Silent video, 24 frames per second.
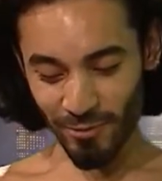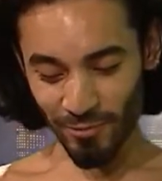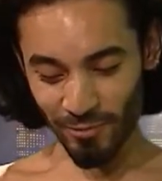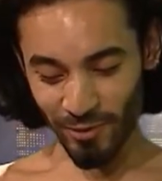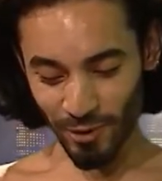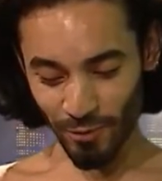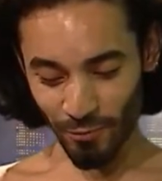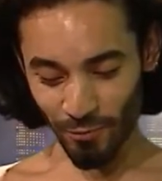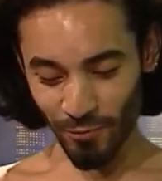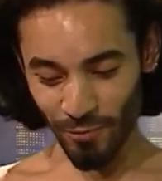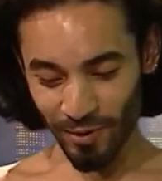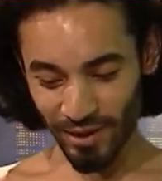
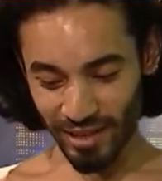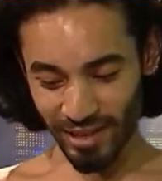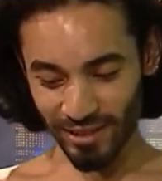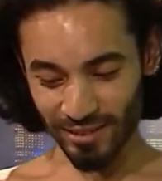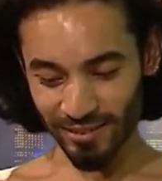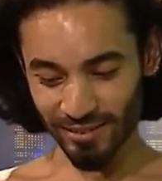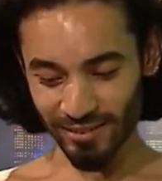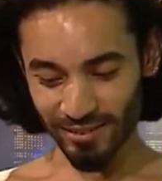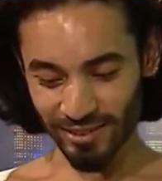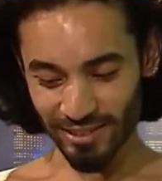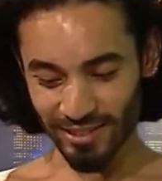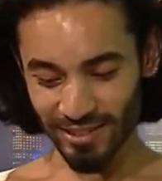
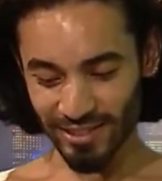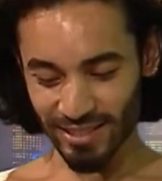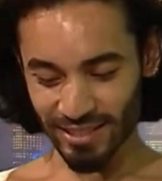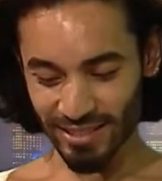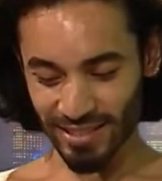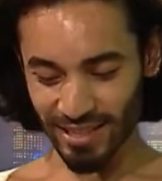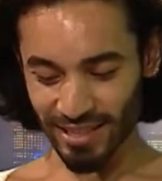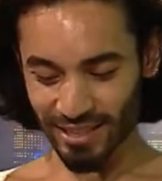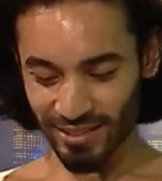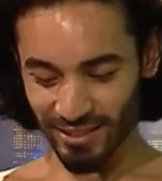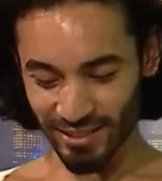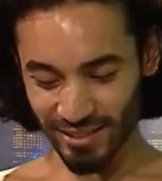Well, this is
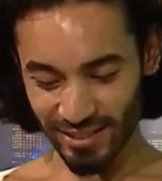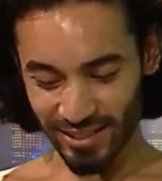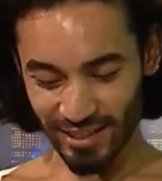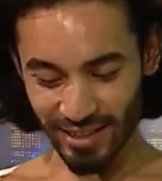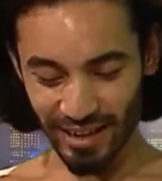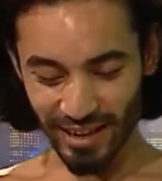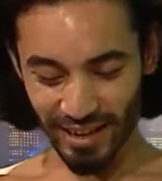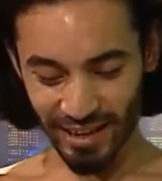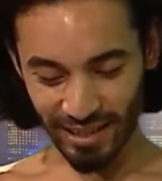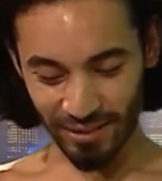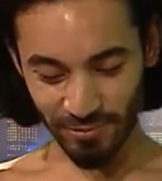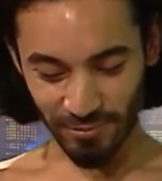actually a
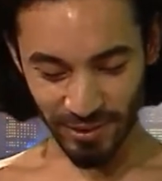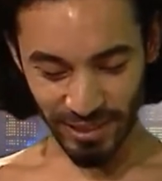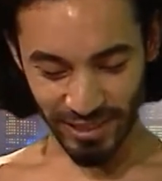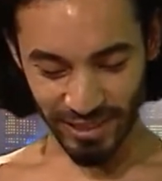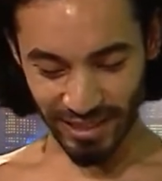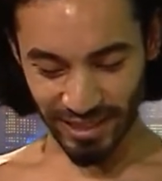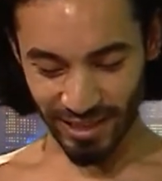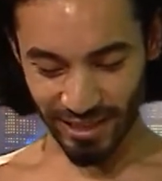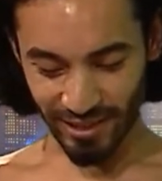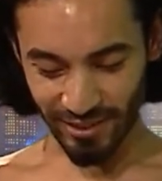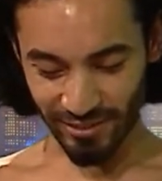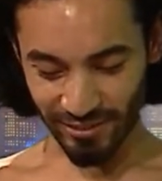
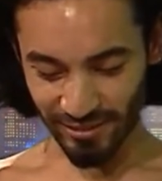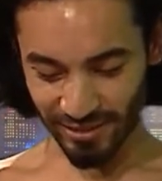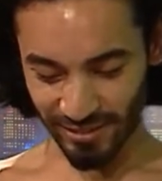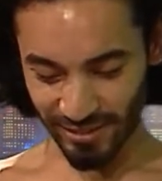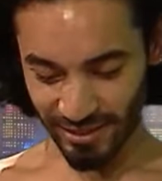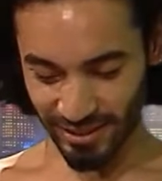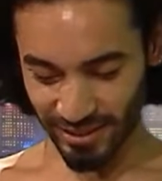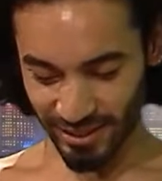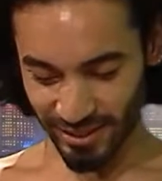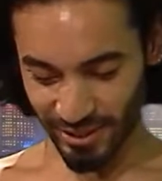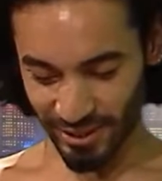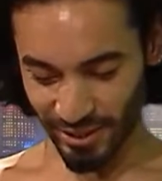hand-me-down.
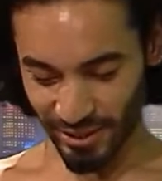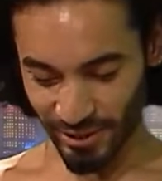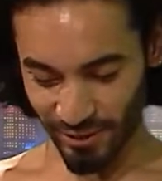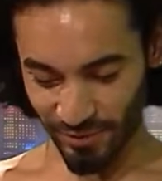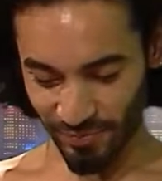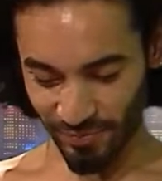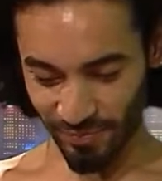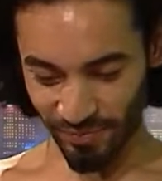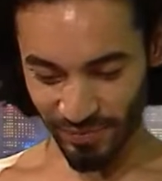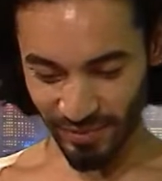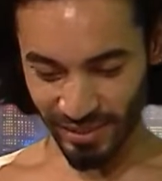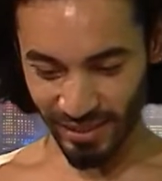
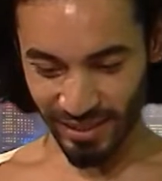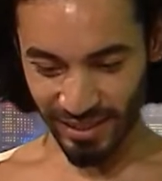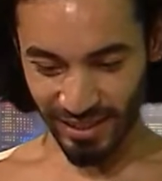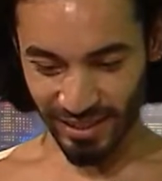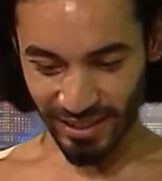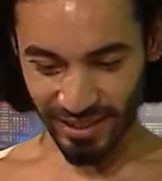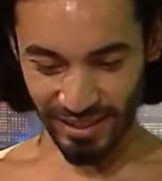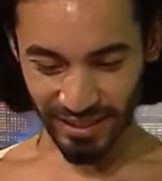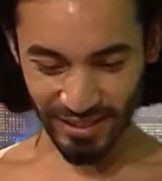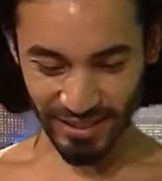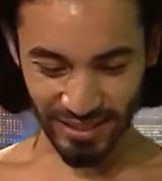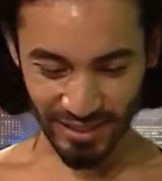
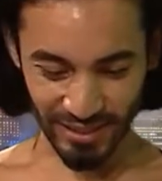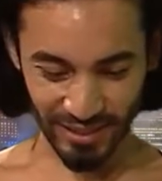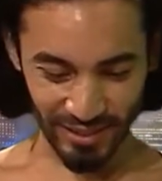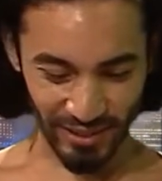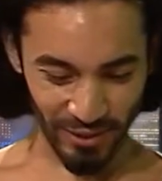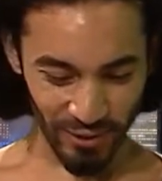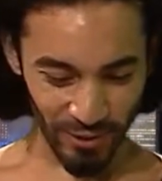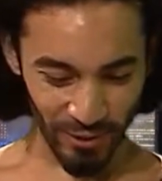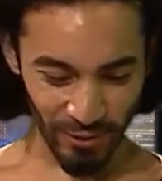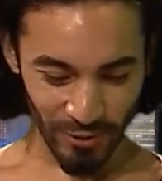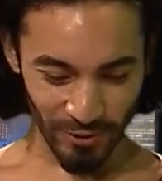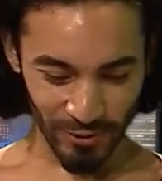It's an
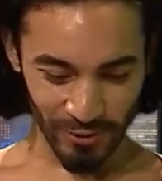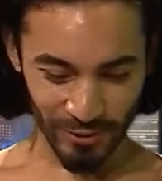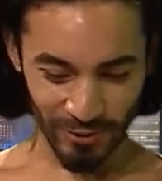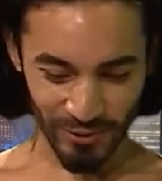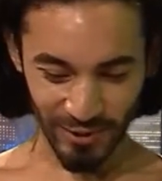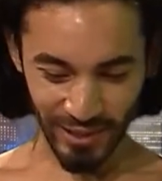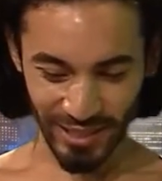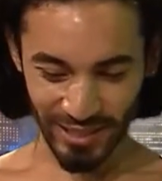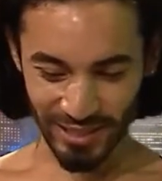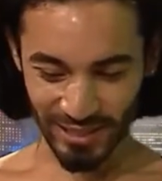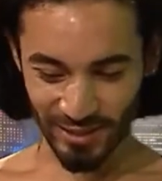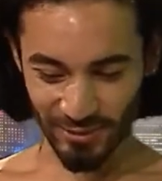old
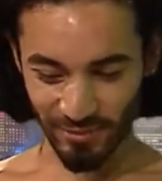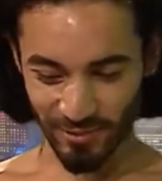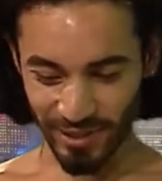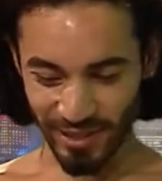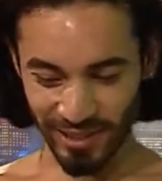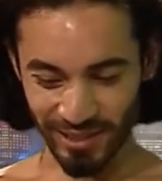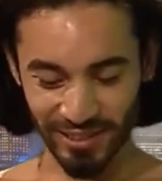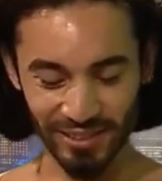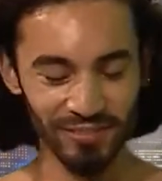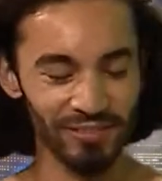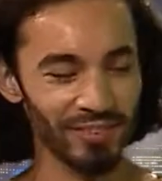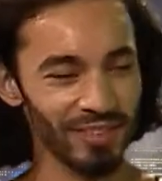dress,
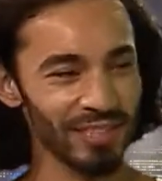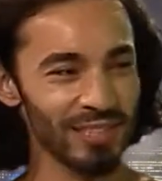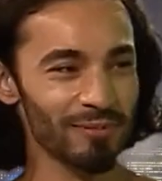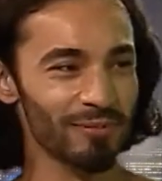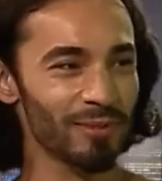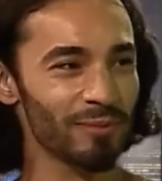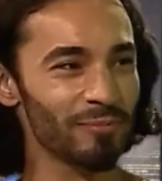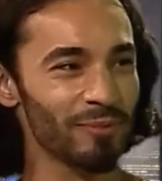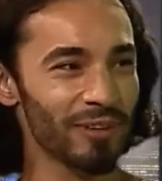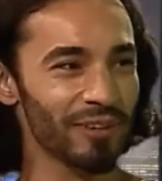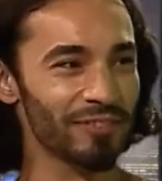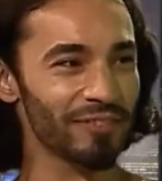but it fits me
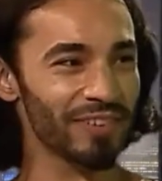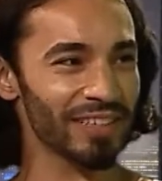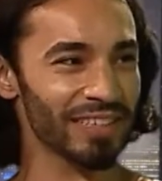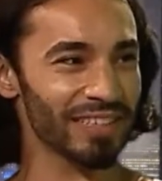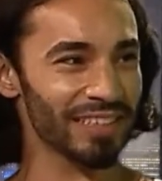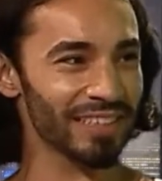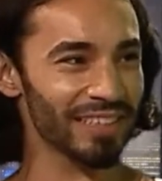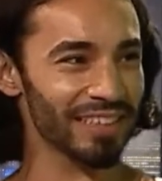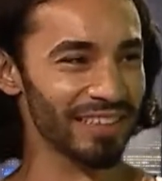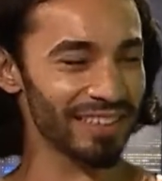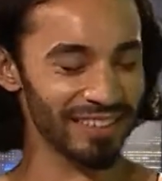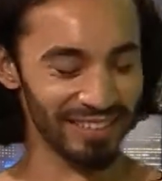
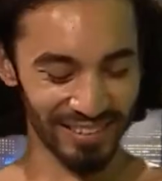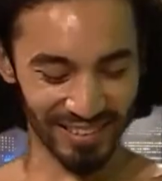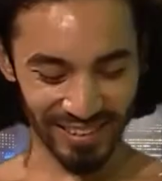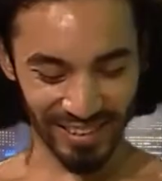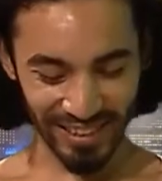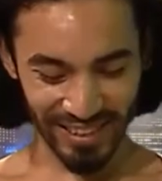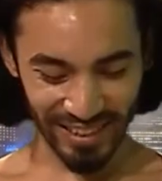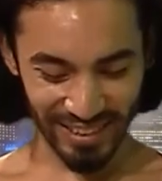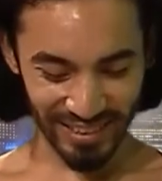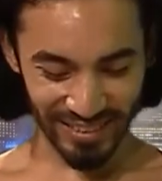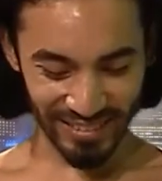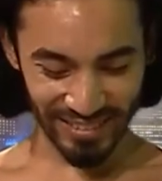perfectly
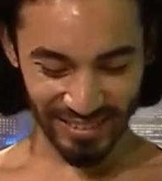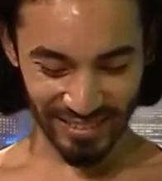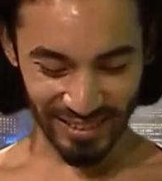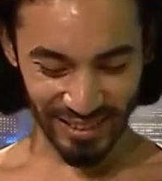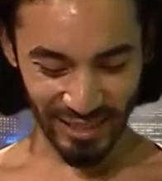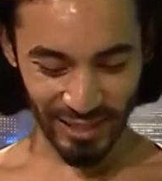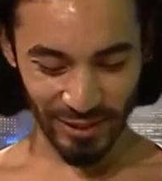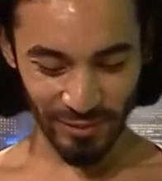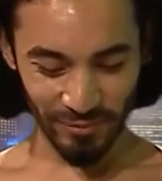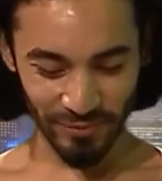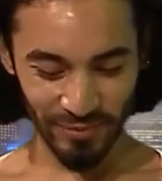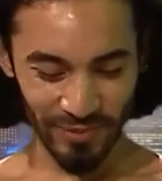and
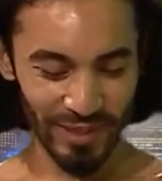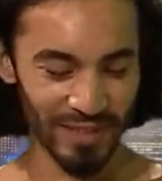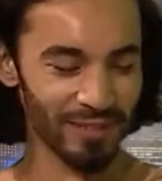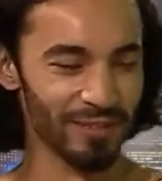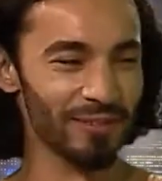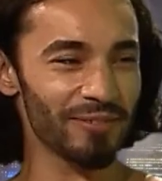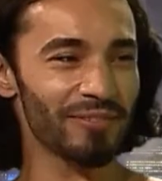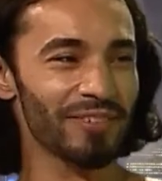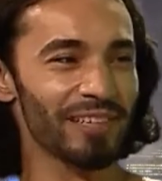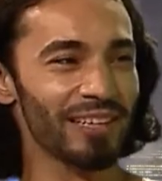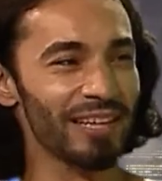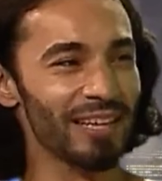makes me
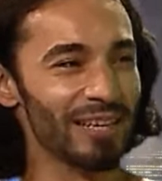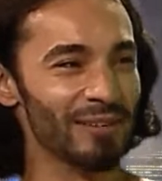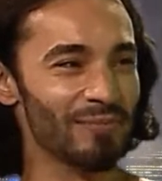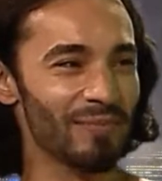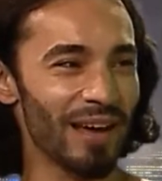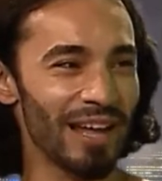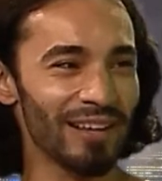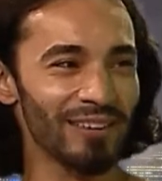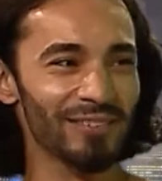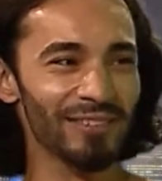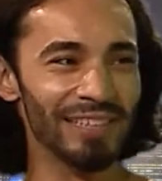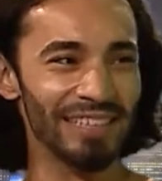feel like a
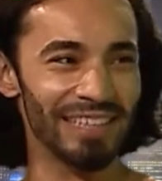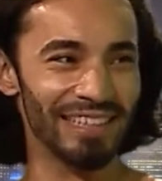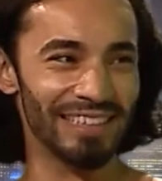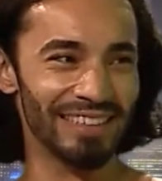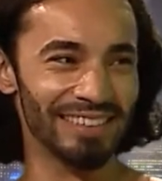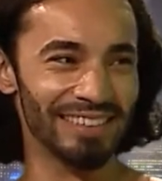ballerina.